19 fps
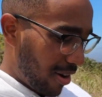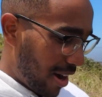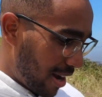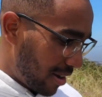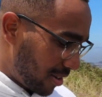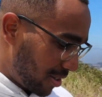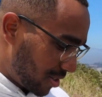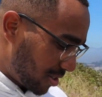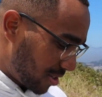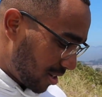
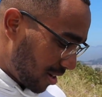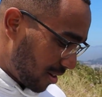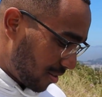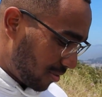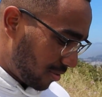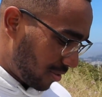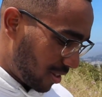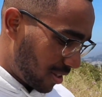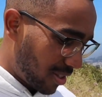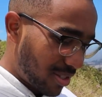around and
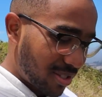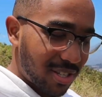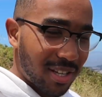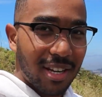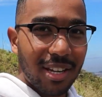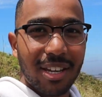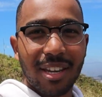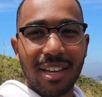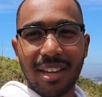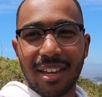stuff in the
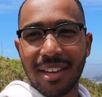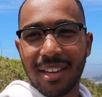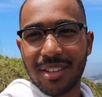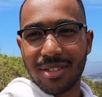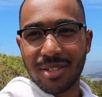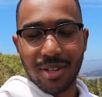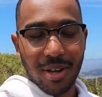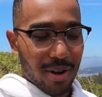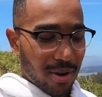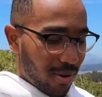city.
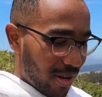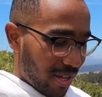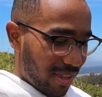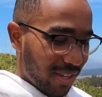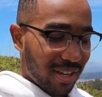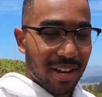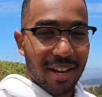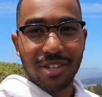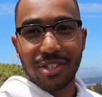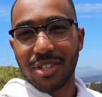So I
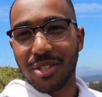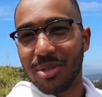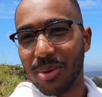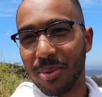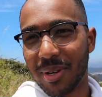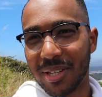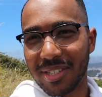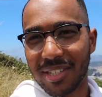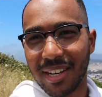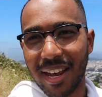think I should do
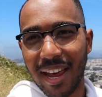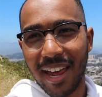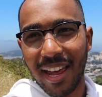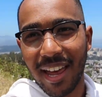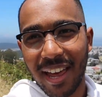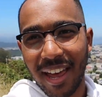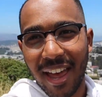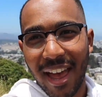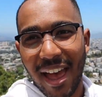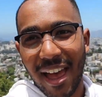one today.
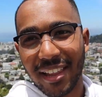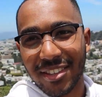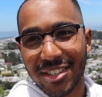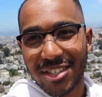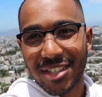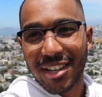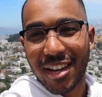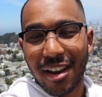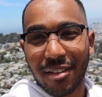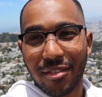And
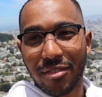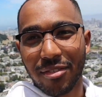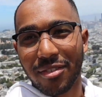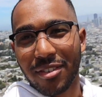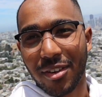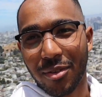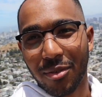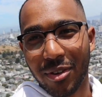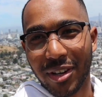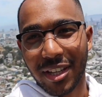this is kind of
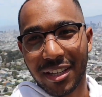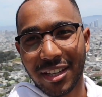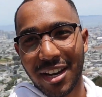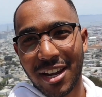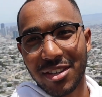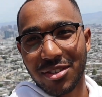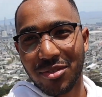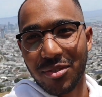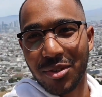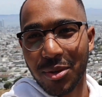a really
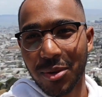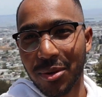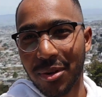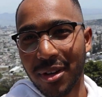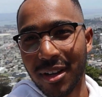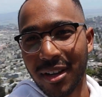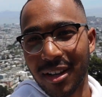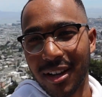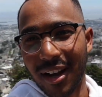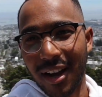nice view.
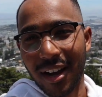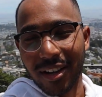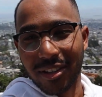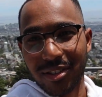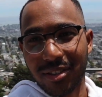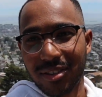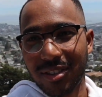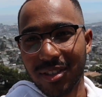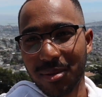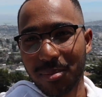
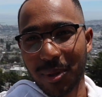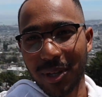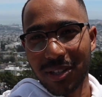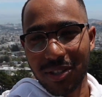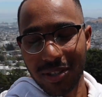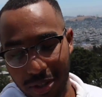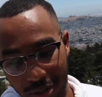This place